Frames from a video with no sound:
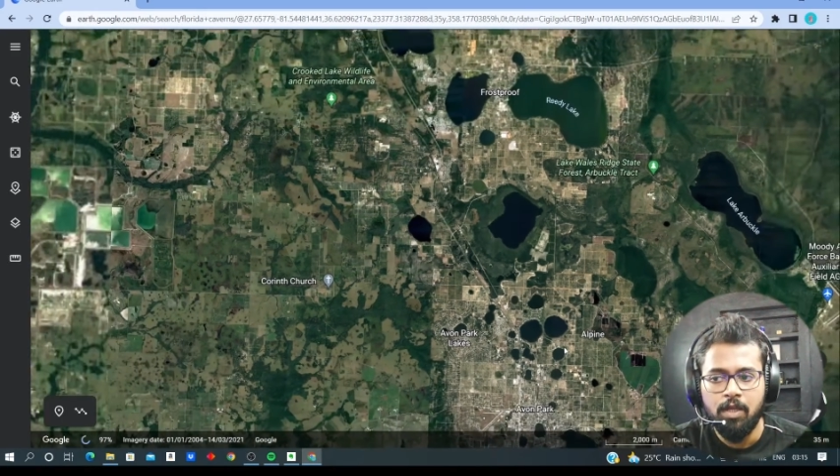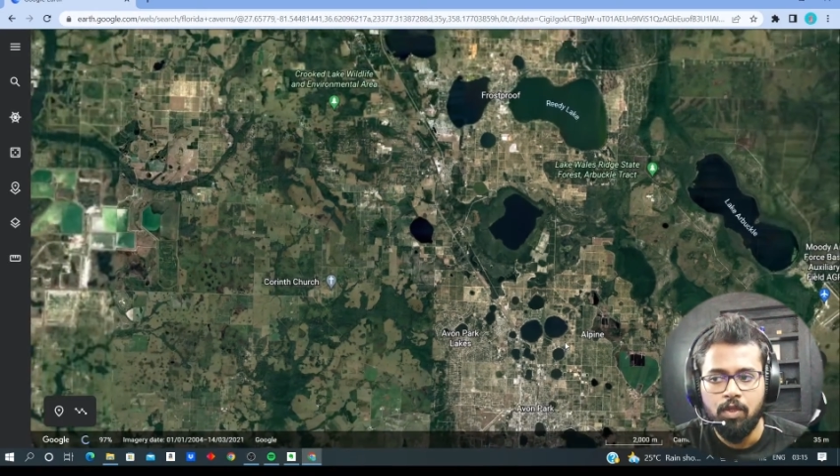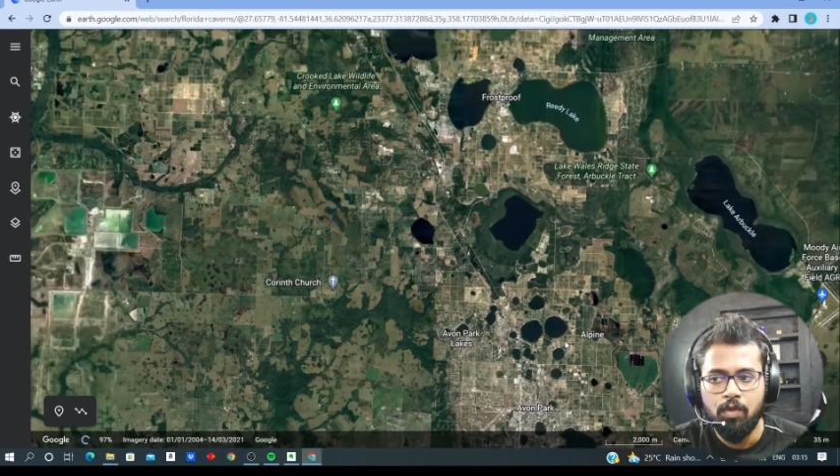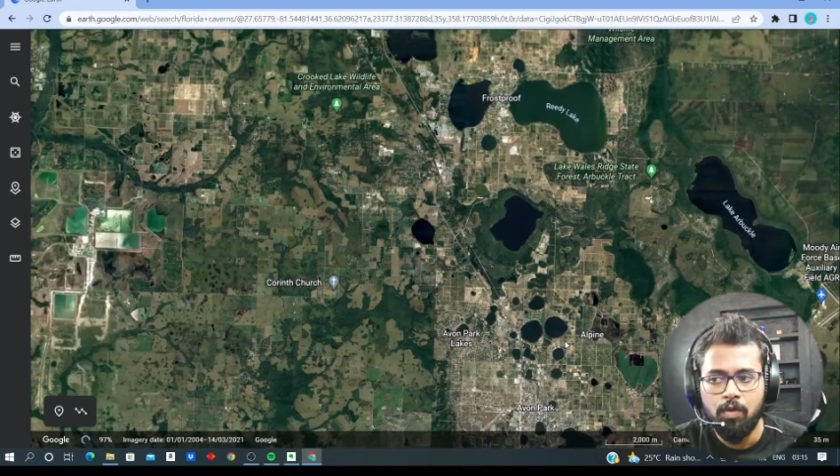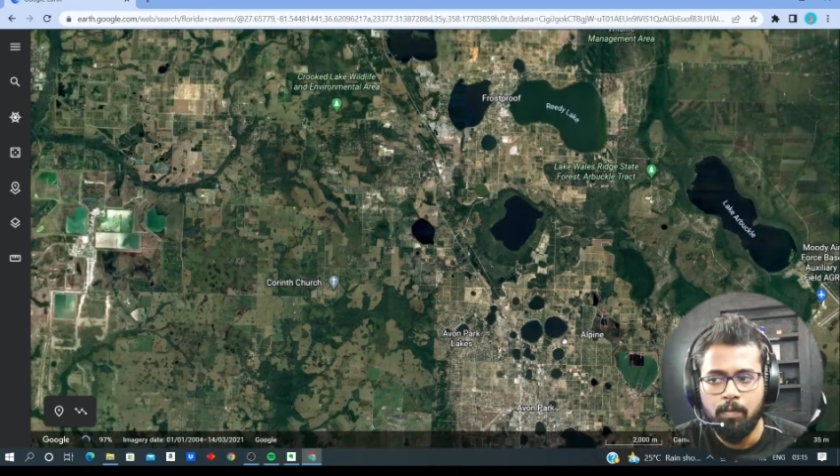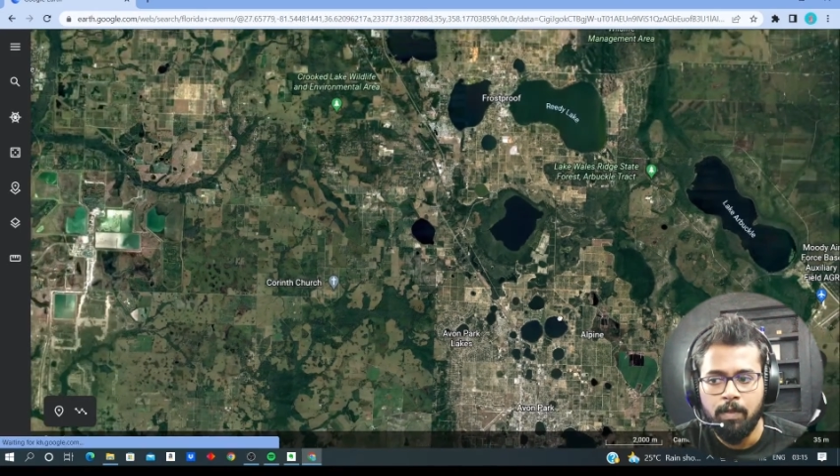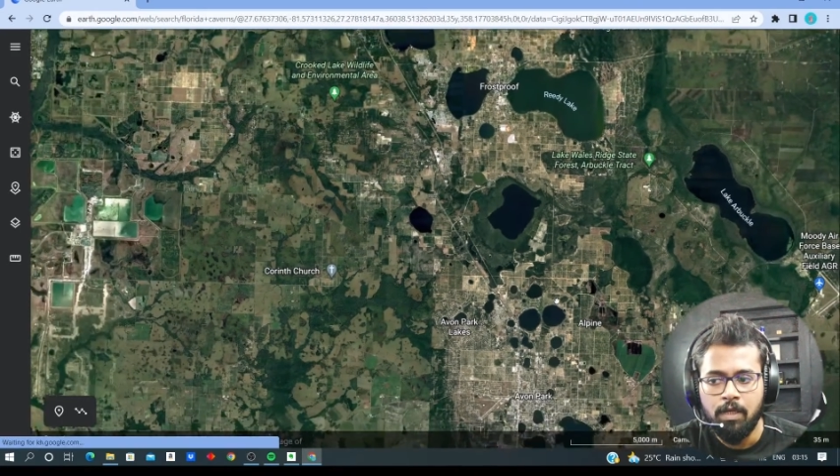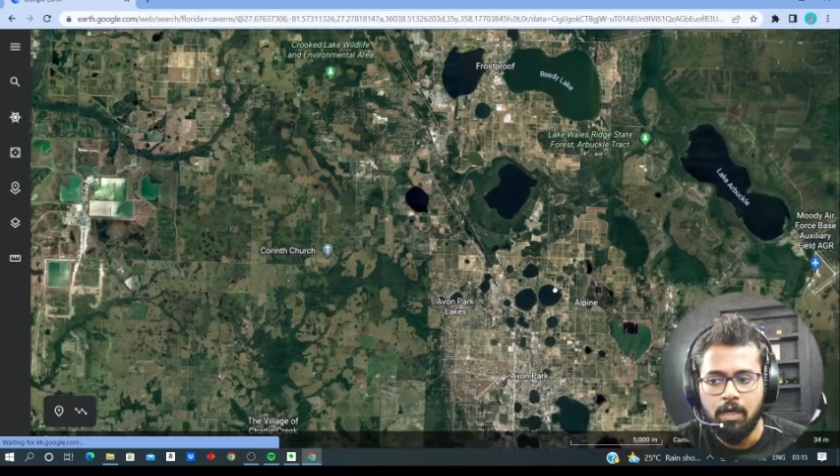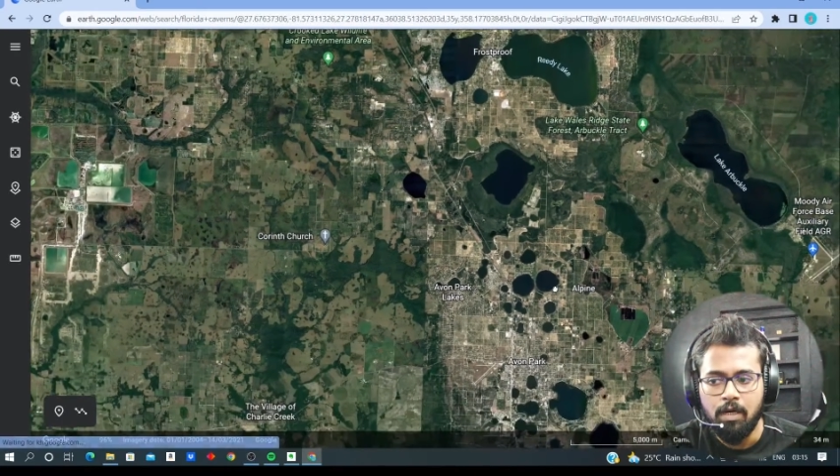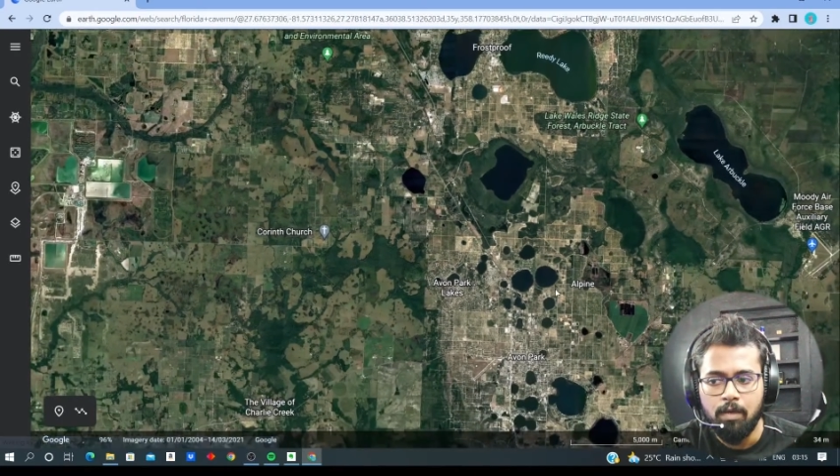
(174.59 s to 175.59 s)
you will be
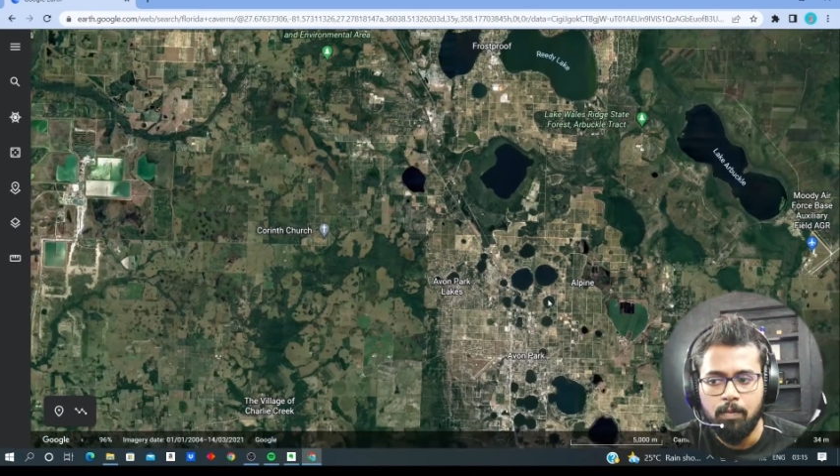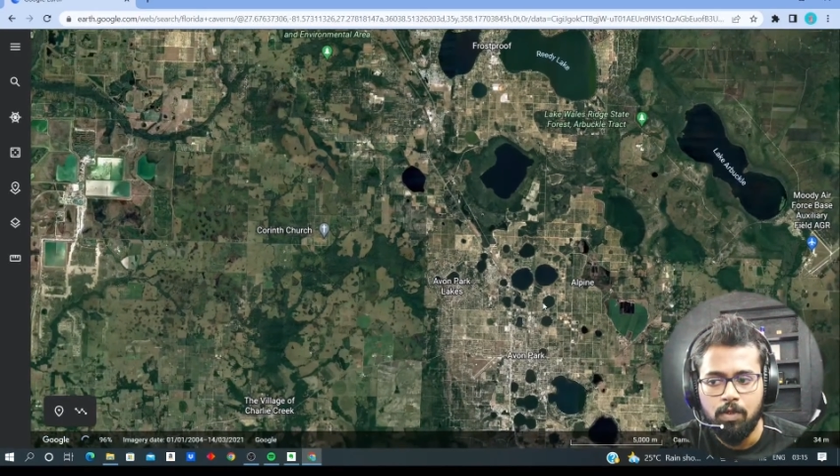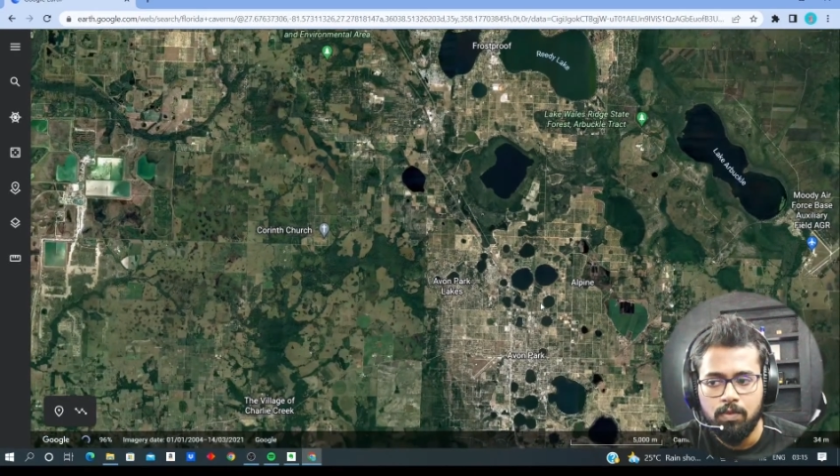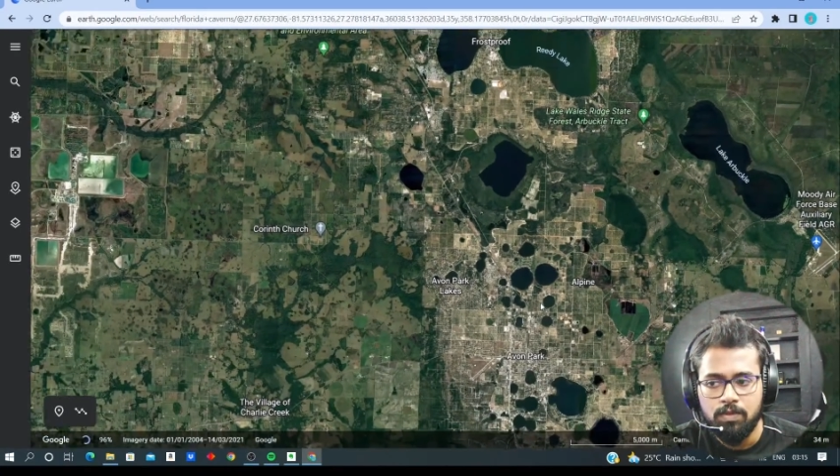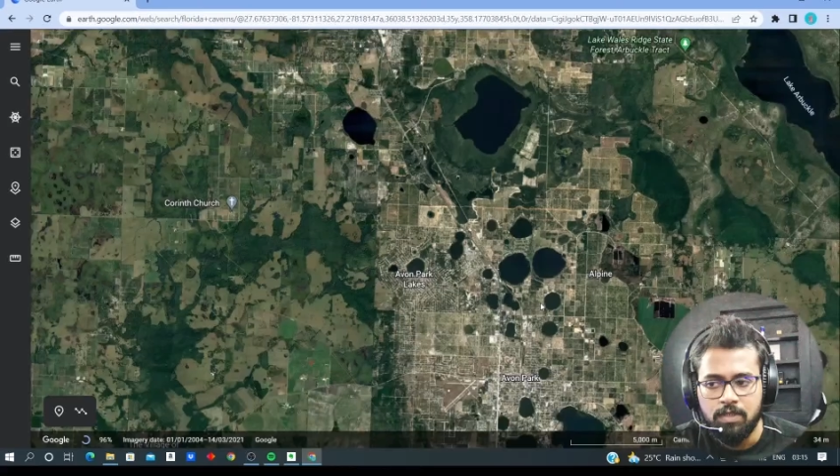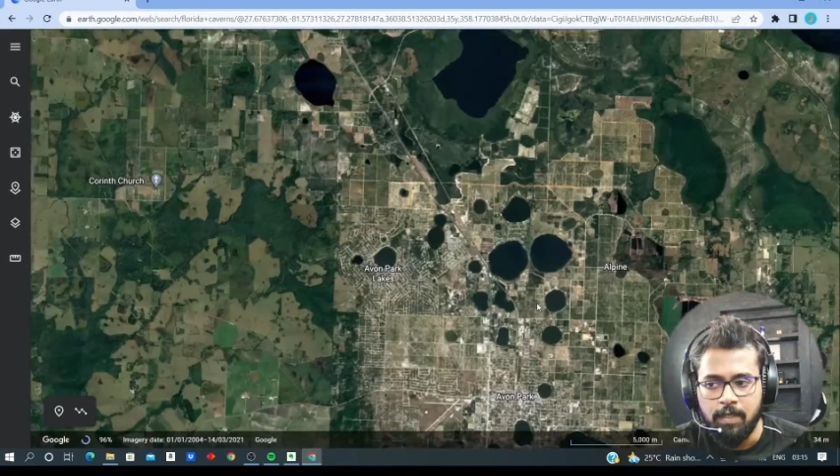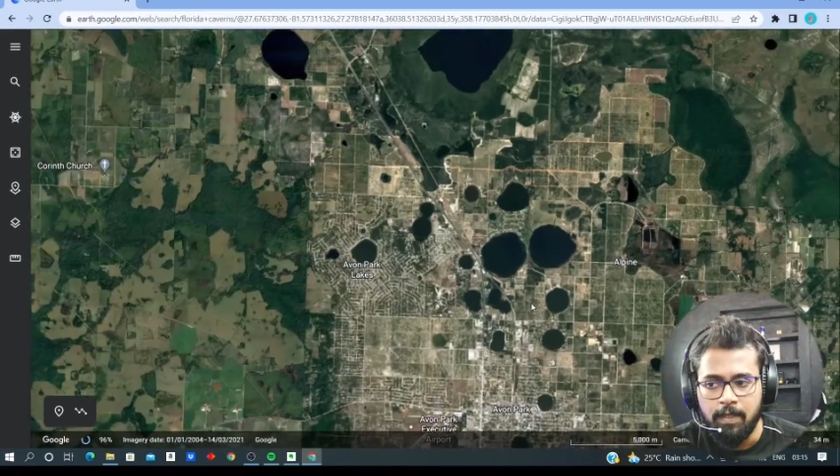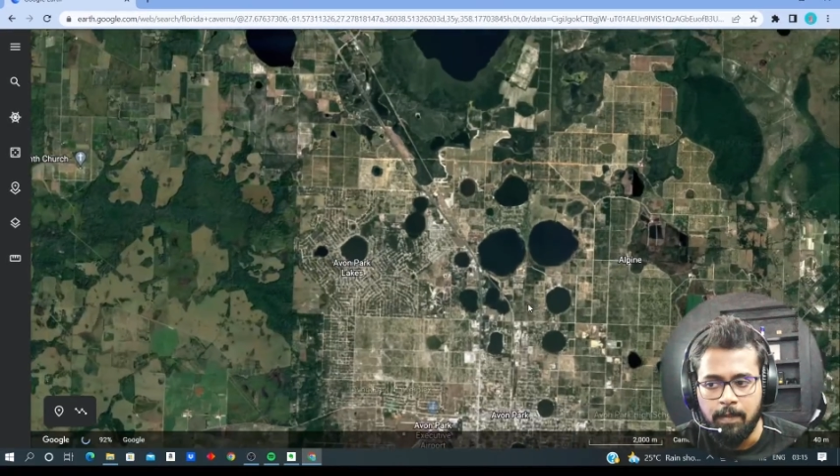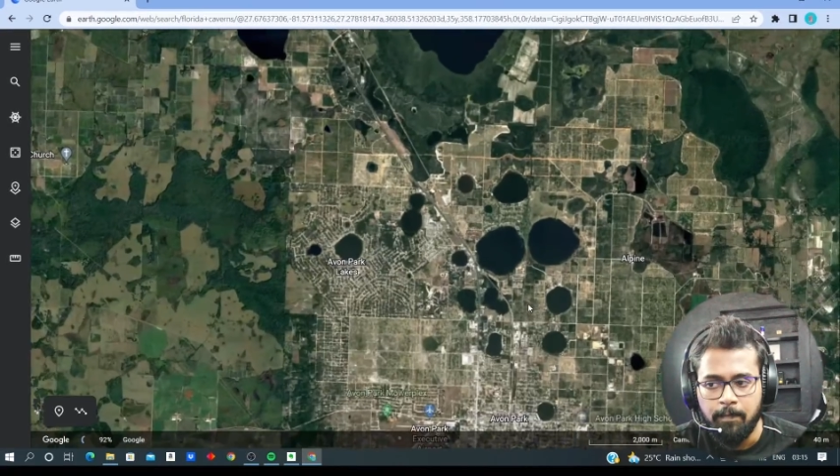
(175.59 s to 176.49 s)
able to see